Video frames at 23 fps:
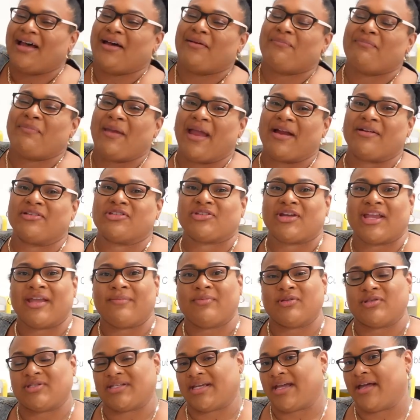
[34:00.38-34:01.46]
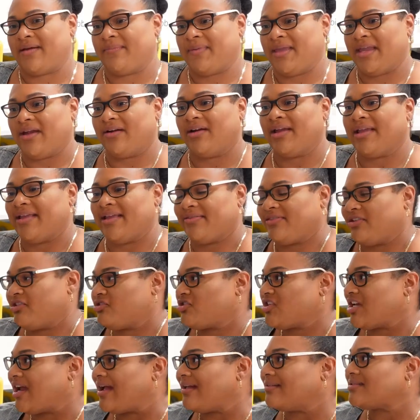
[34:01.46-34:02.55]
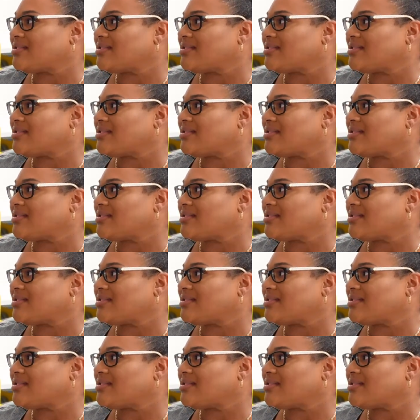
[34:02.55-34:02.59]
Parents are able to come here and get their child's